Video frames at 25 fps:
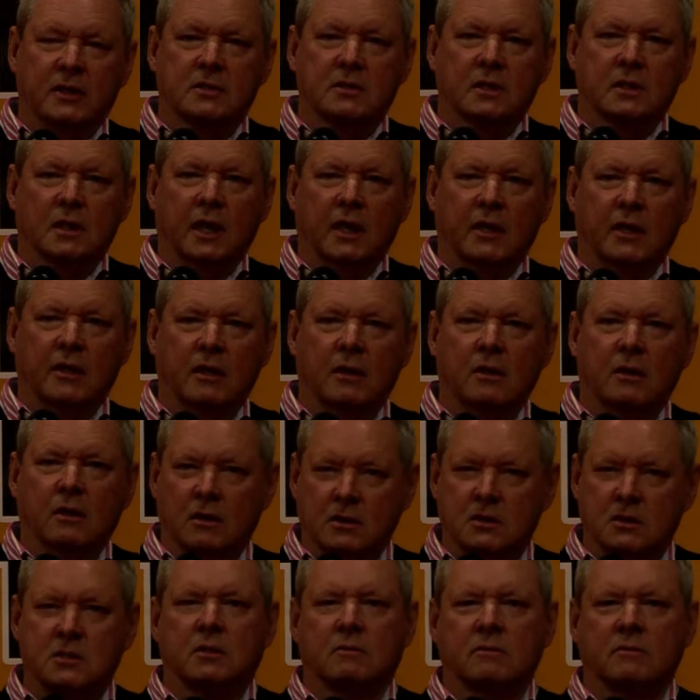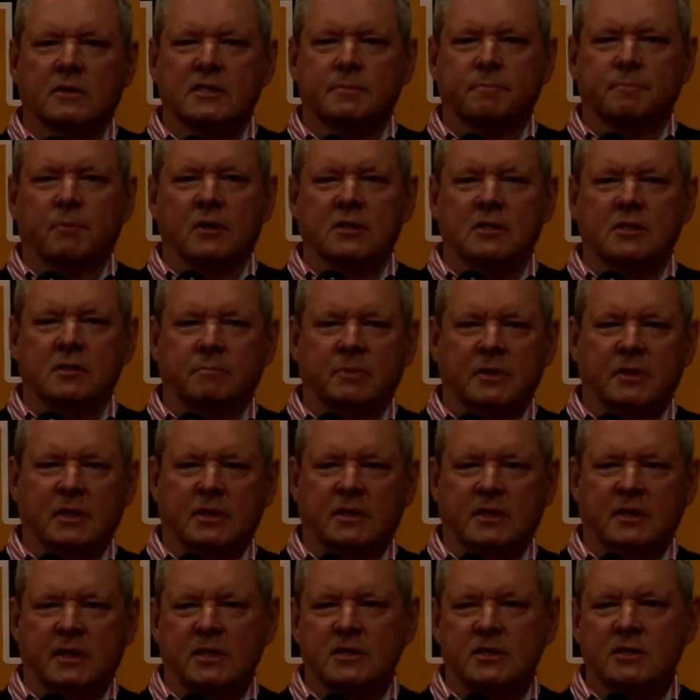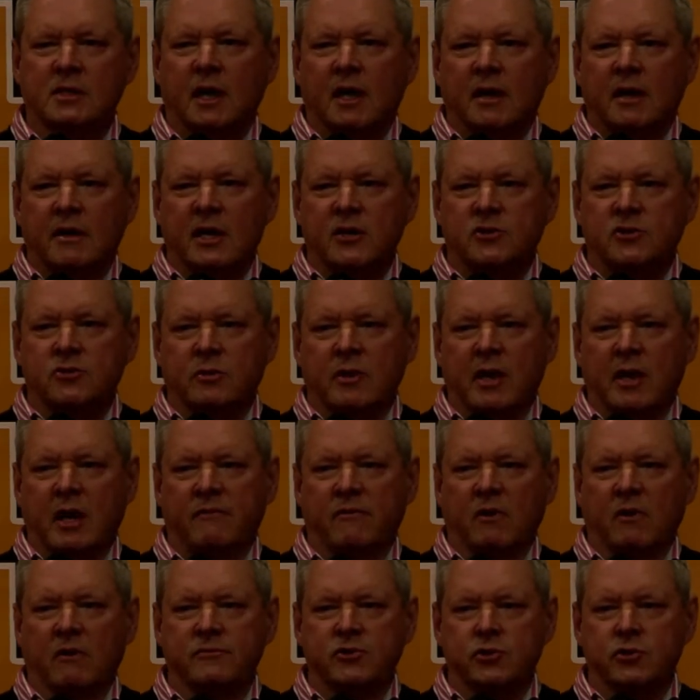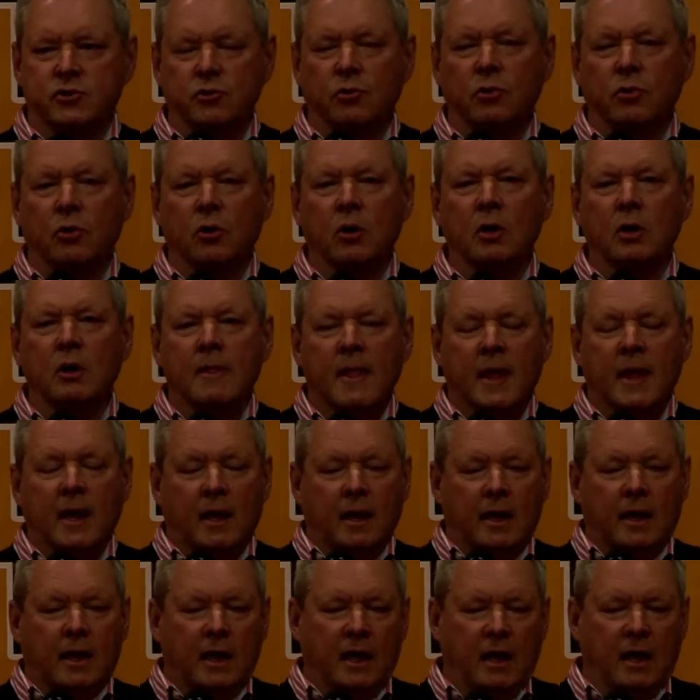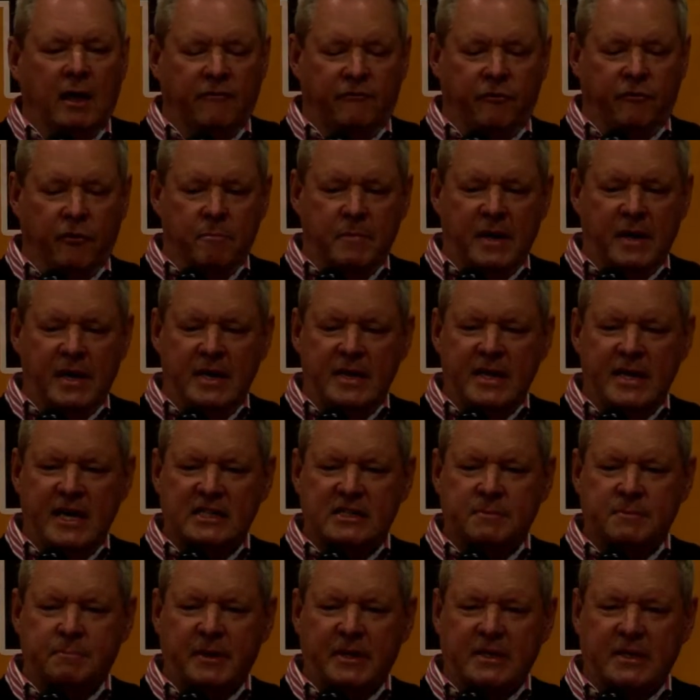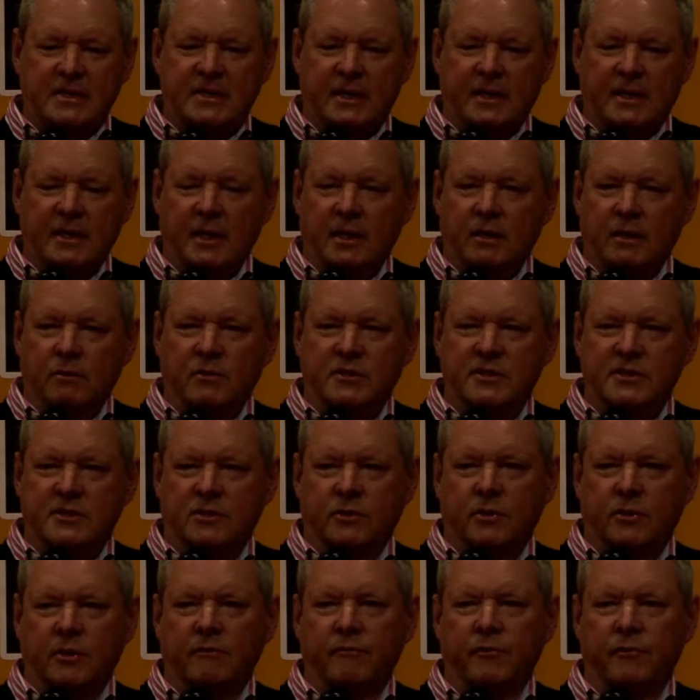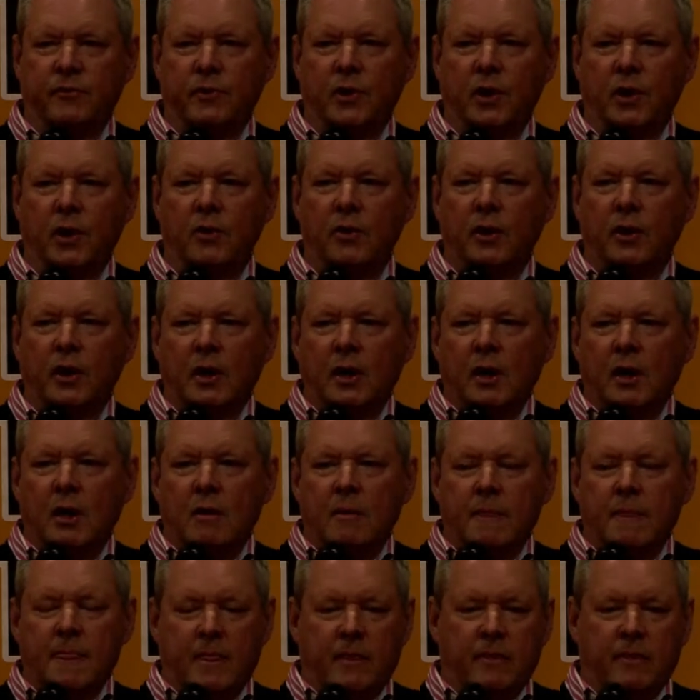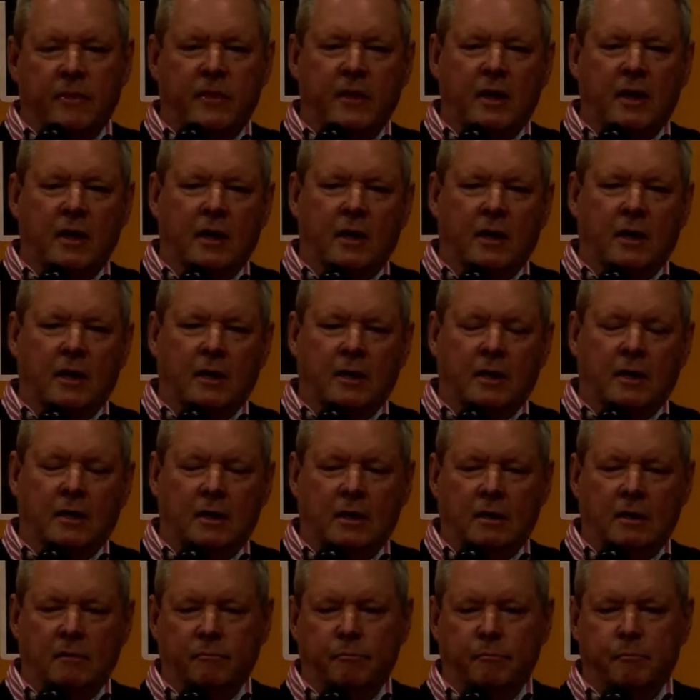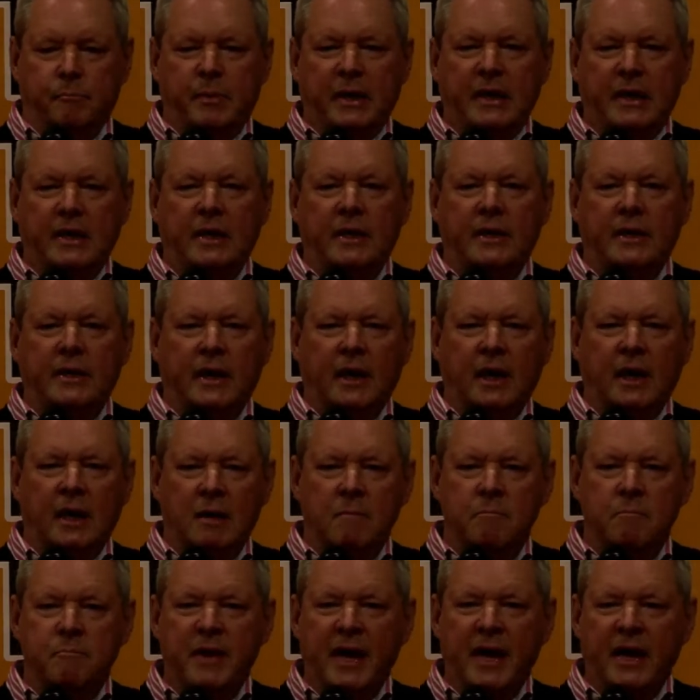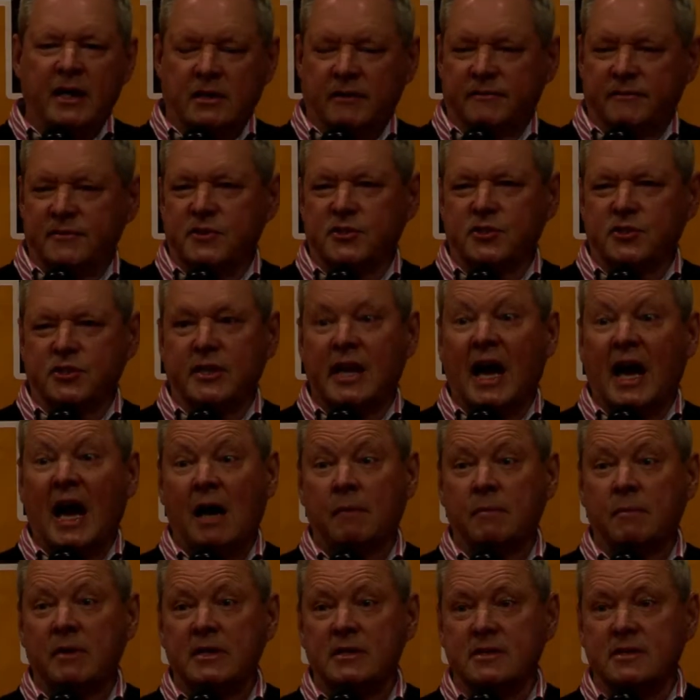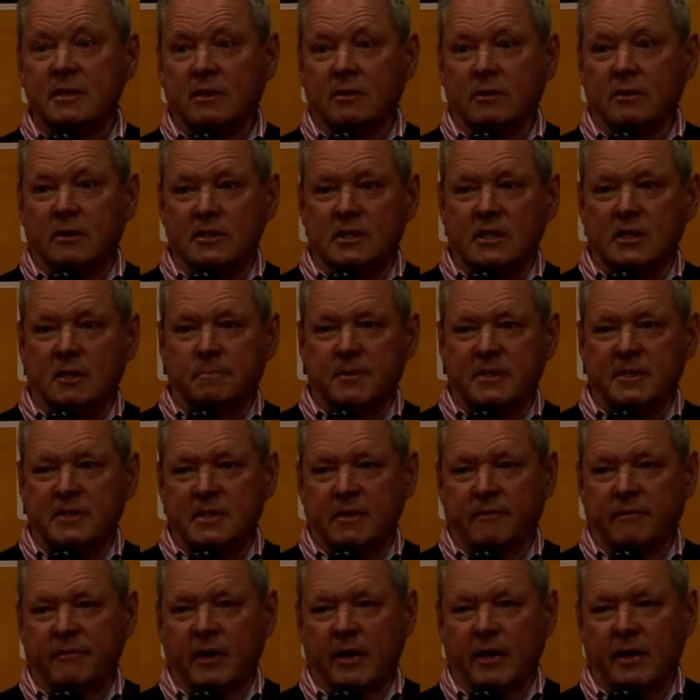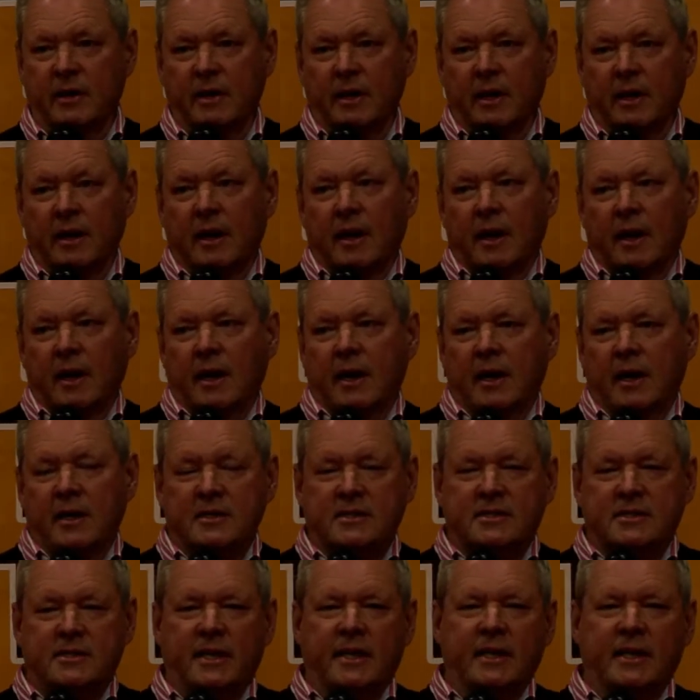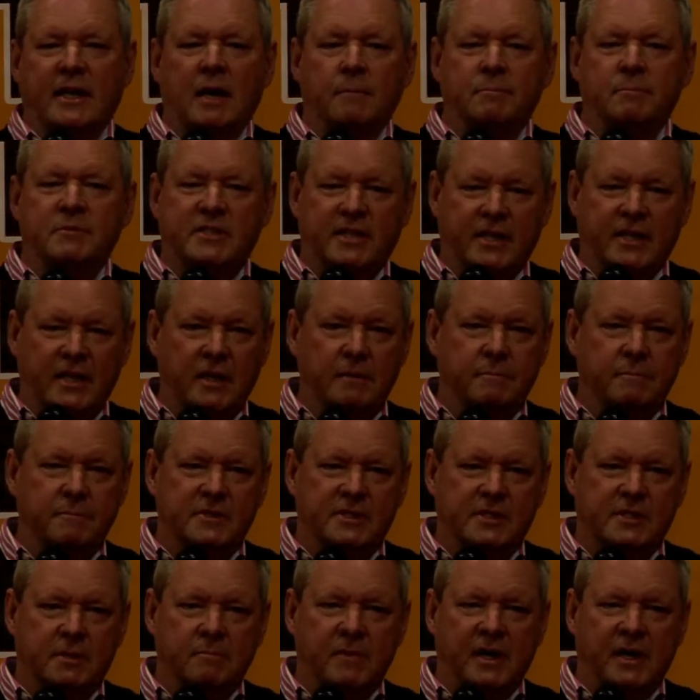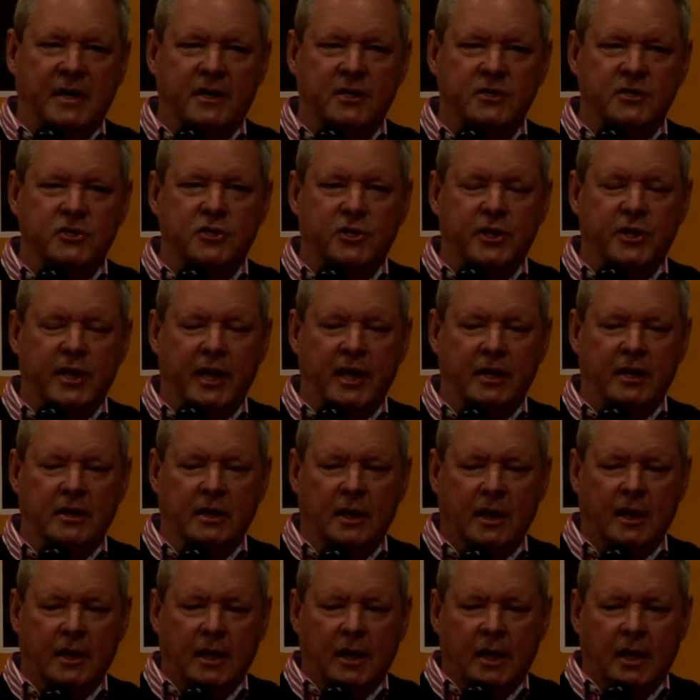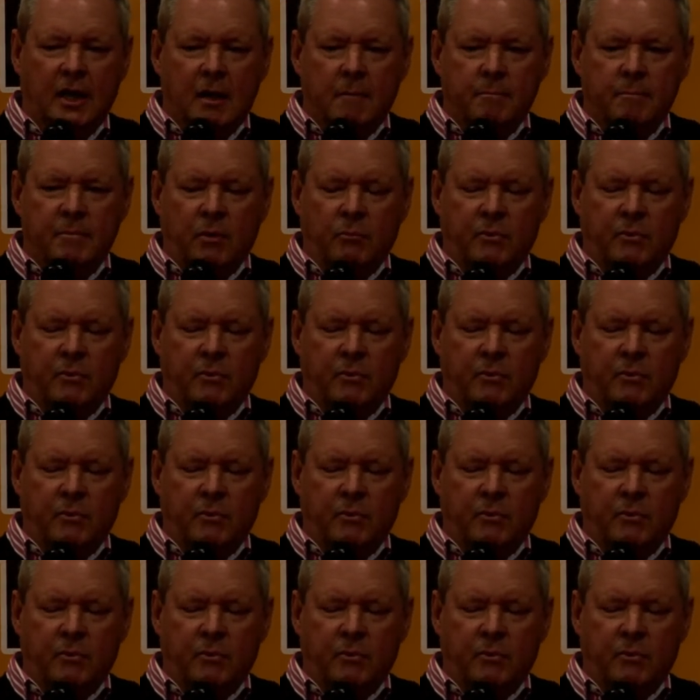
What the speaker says: like your consular responsibilities that you have offshore, and for me, that's been dealing with sort of, the big impact of tsunamis across the Pacific and setting up teams to manage that. But